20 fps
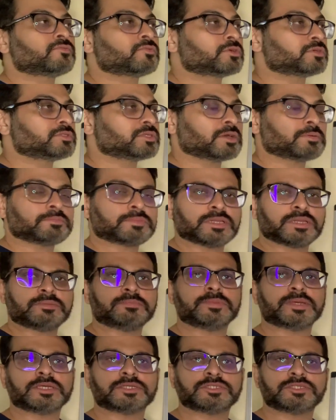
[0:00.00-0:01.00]
for example,
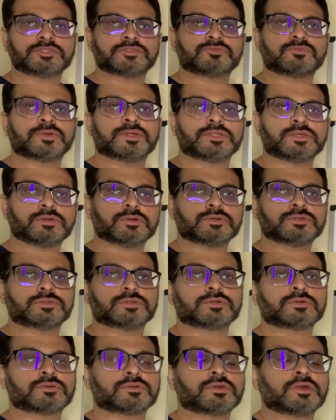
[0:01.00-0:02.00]
images, videos,
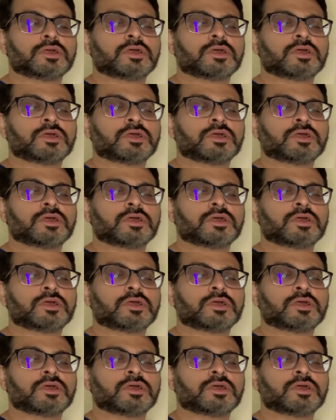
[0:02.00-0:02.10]
or